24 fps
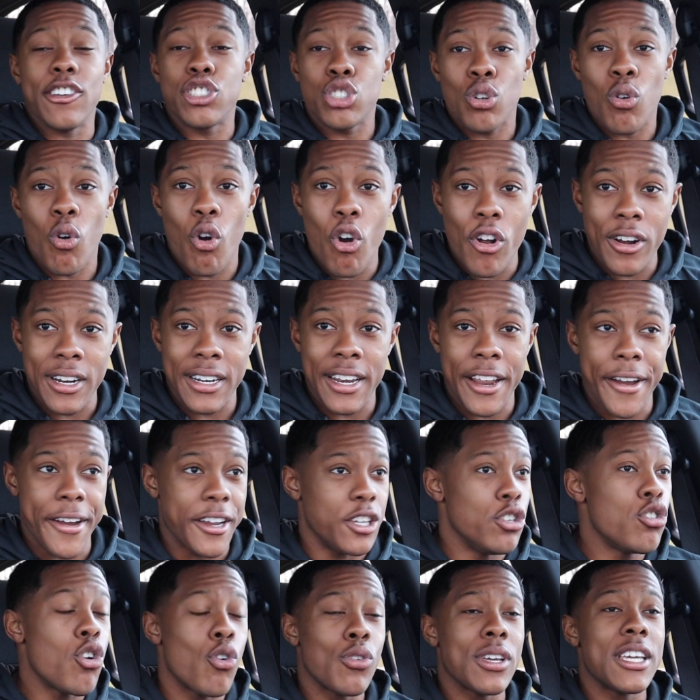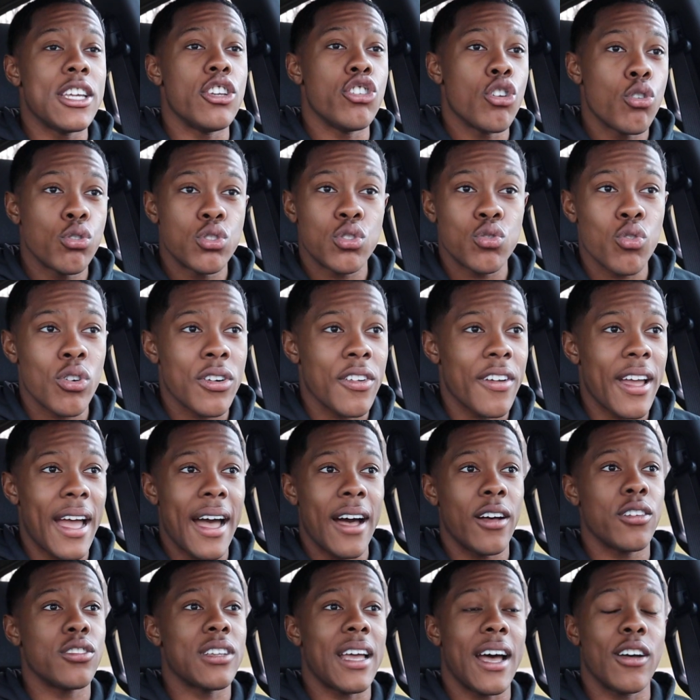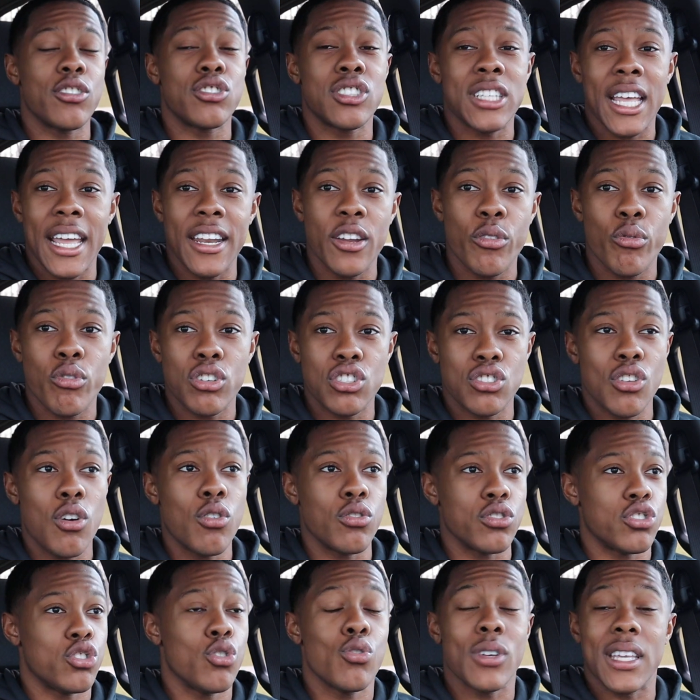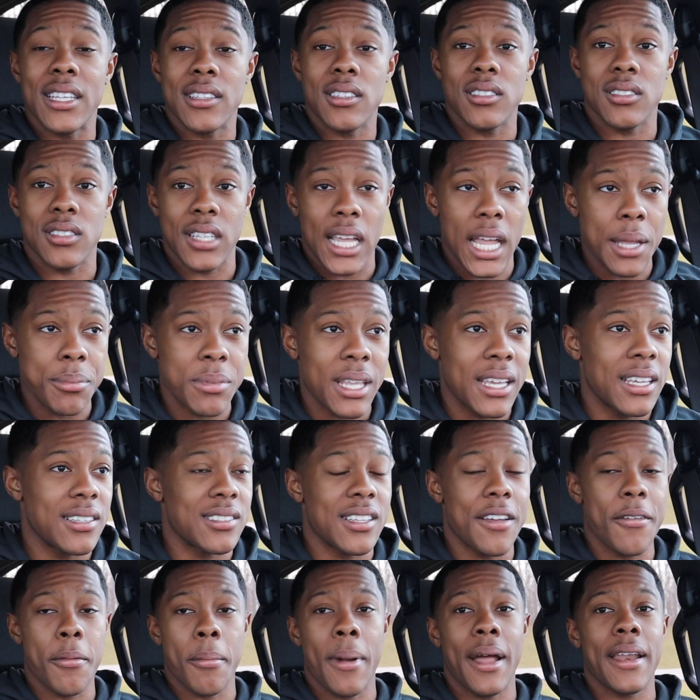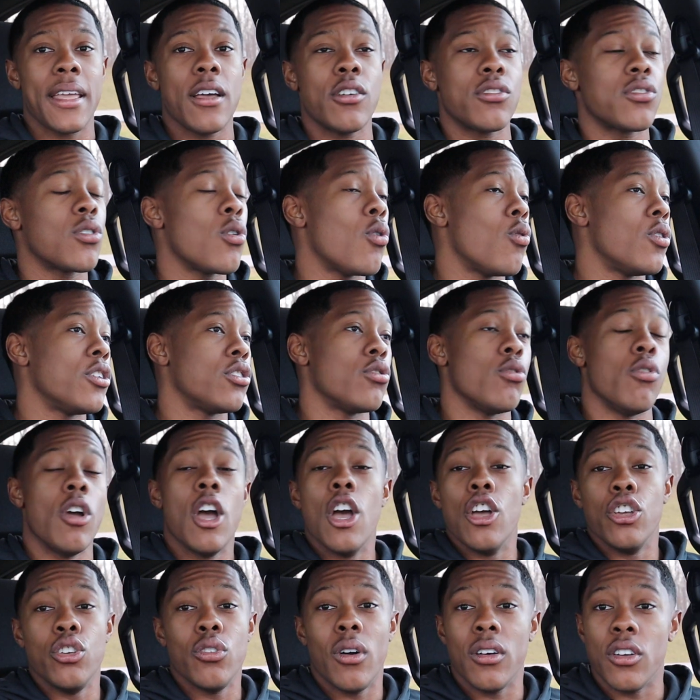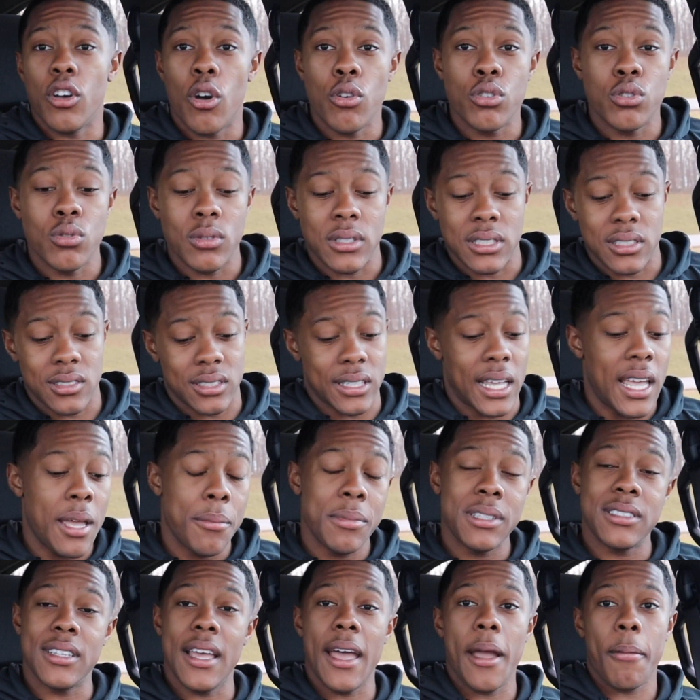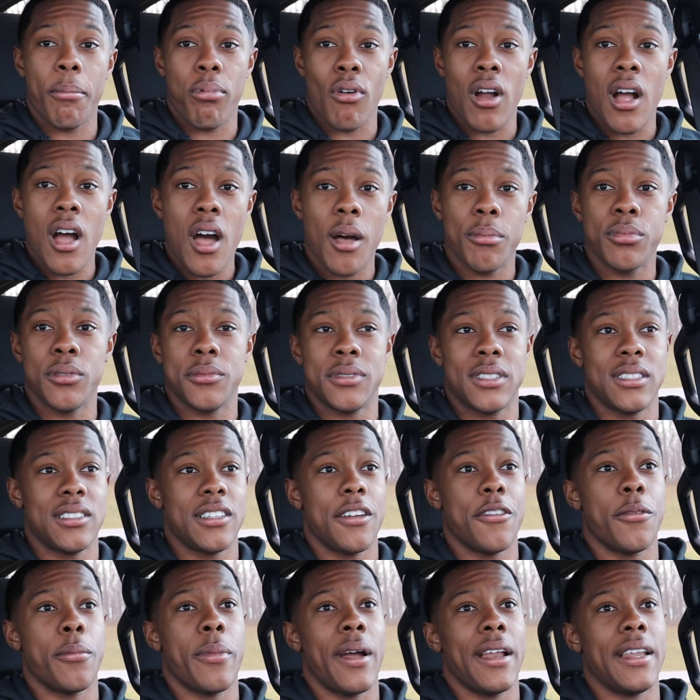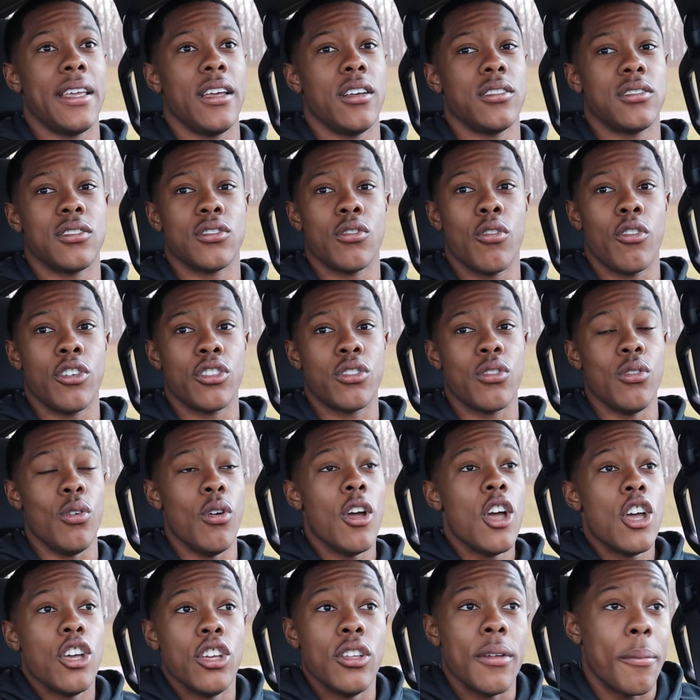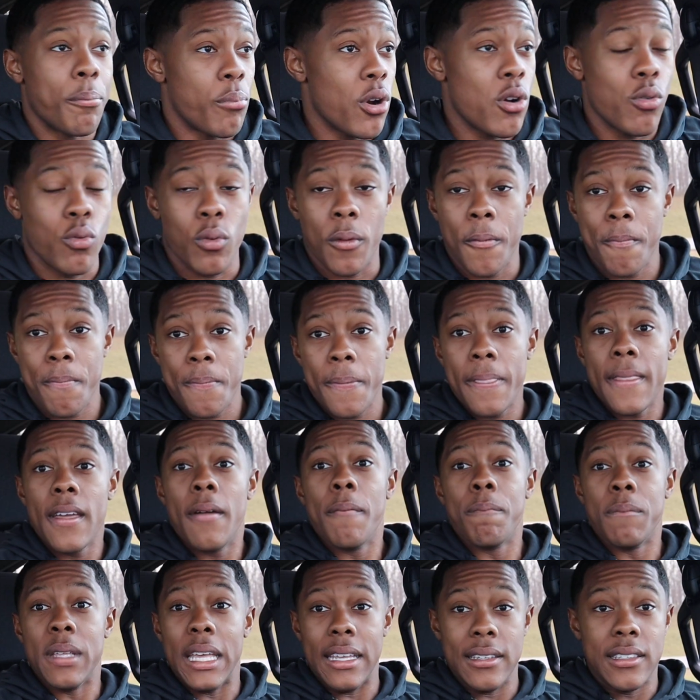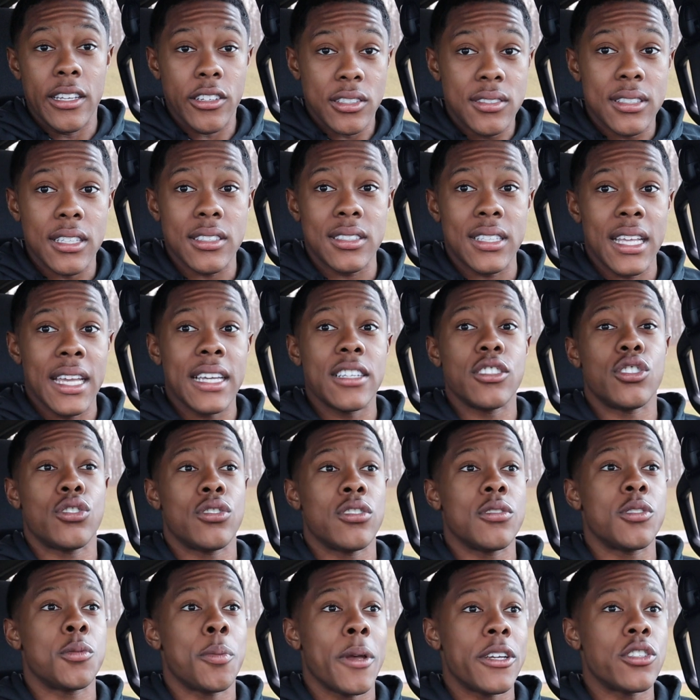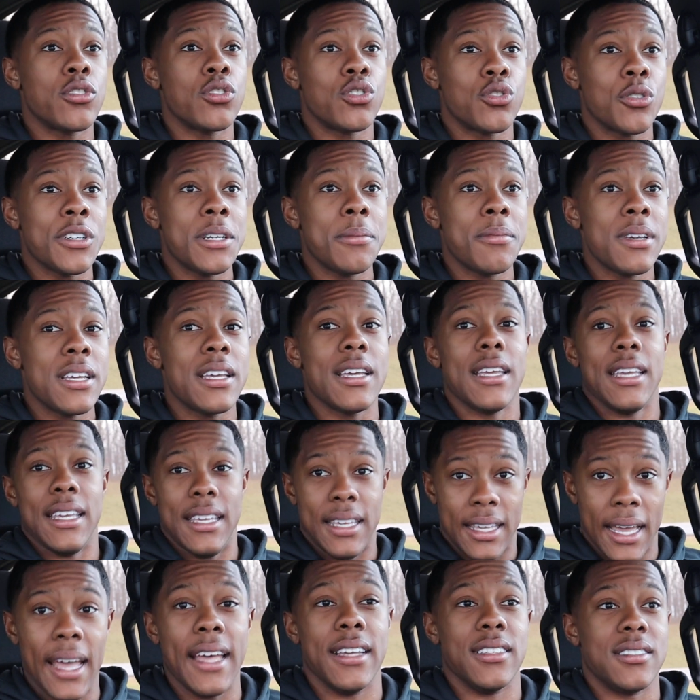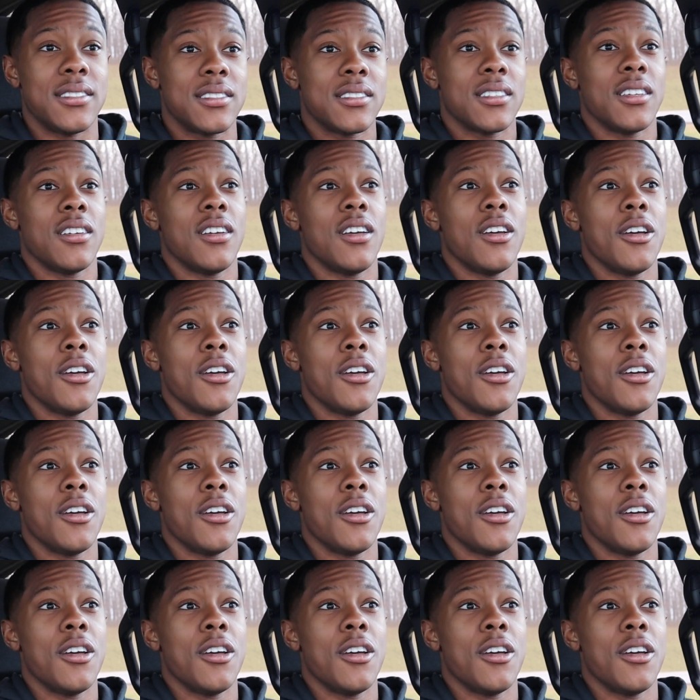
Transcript: extraordinary. You don't get no sort of out, outstanding results. You'll get the same thing as everybody else going through. You'll go through the same exact problems as everybody else is going through. Bro, is there such thing as special treatment? Yes.